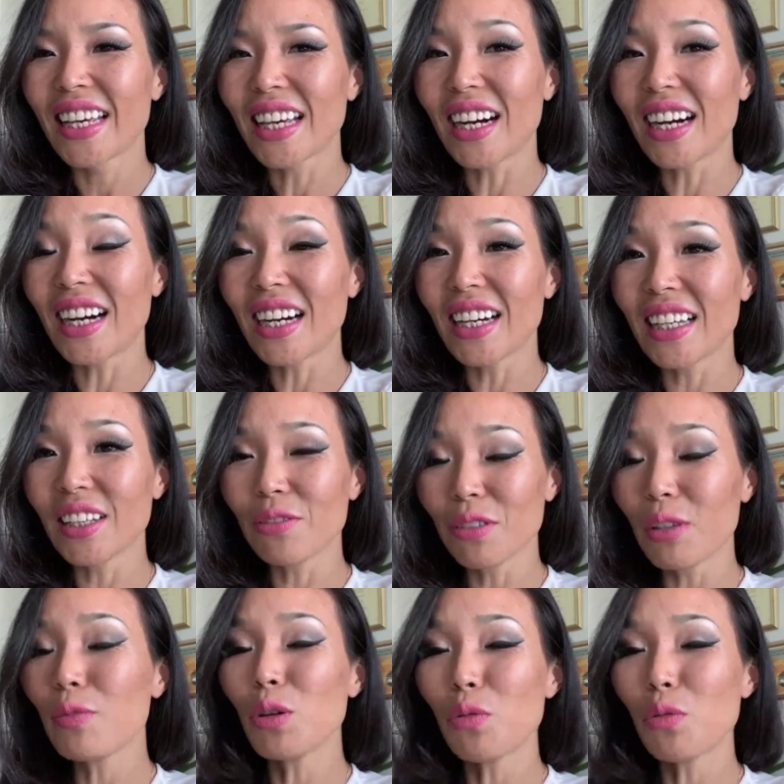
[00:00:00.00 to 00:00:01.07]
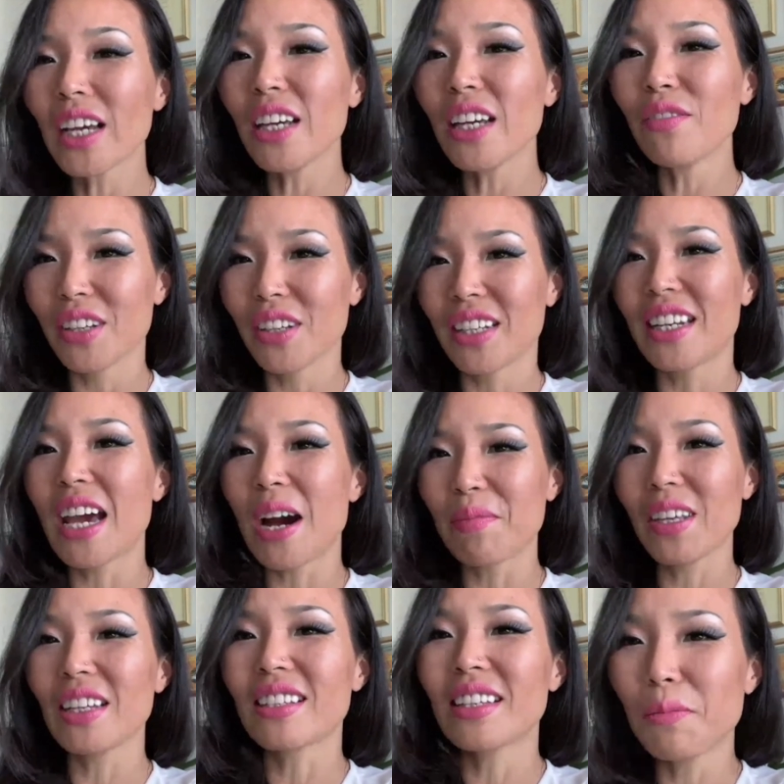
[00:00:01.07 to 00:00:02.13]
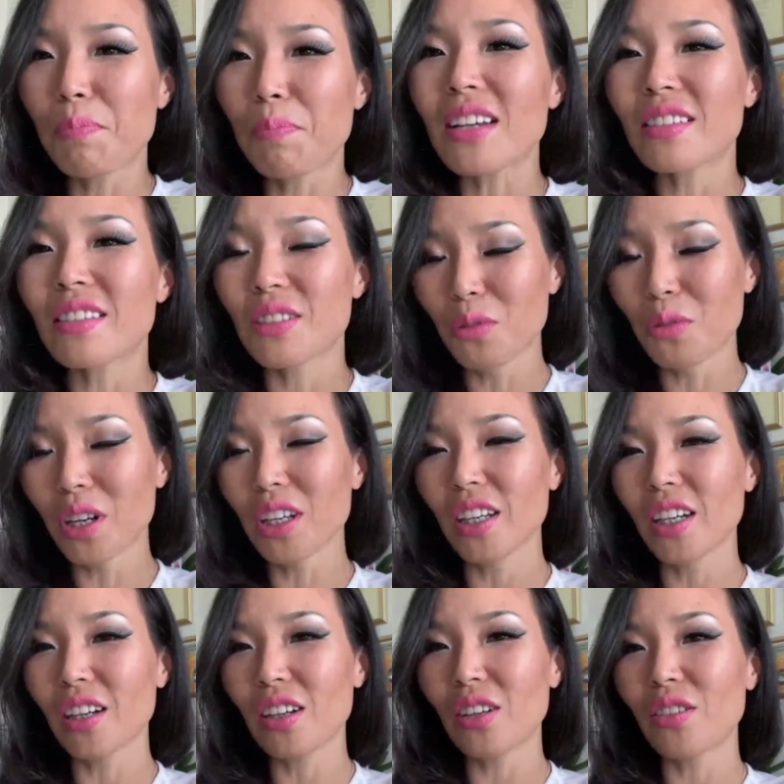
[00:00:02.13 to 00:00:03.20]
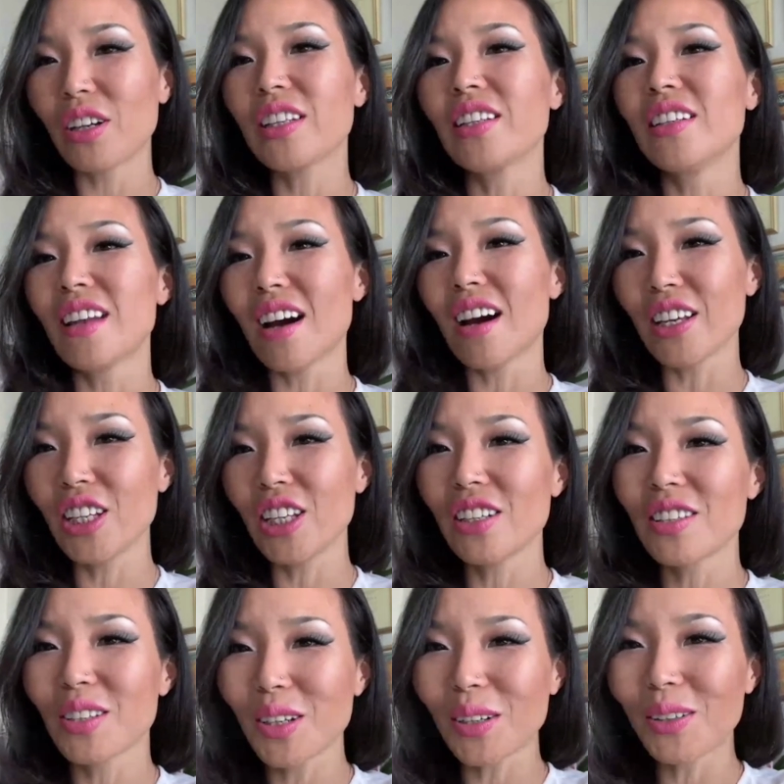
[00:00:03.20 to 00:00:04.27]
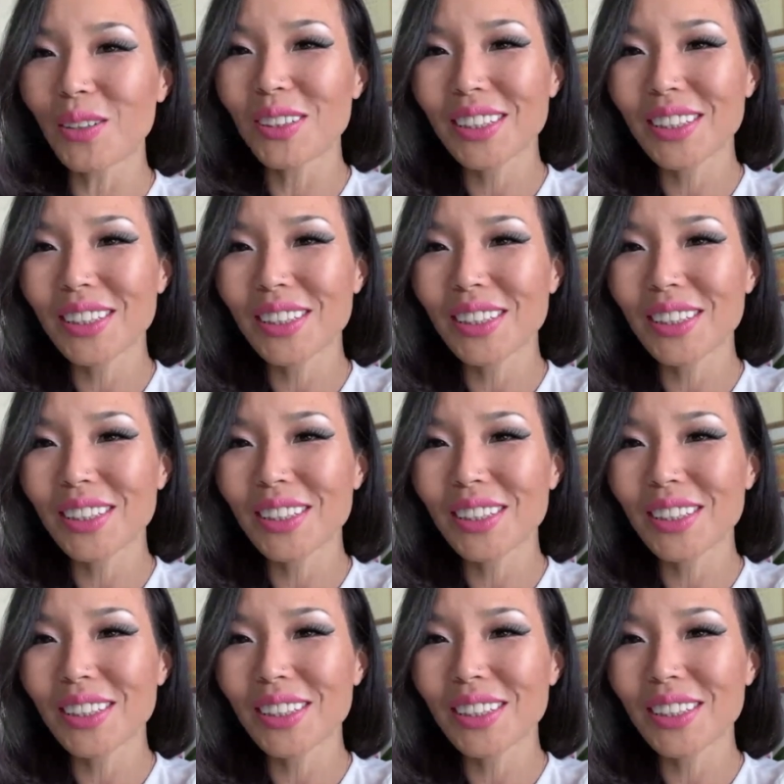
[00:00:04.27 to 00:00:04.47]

Uh, we, were in Vietnam, yes. He passed away uh, already nine years ago.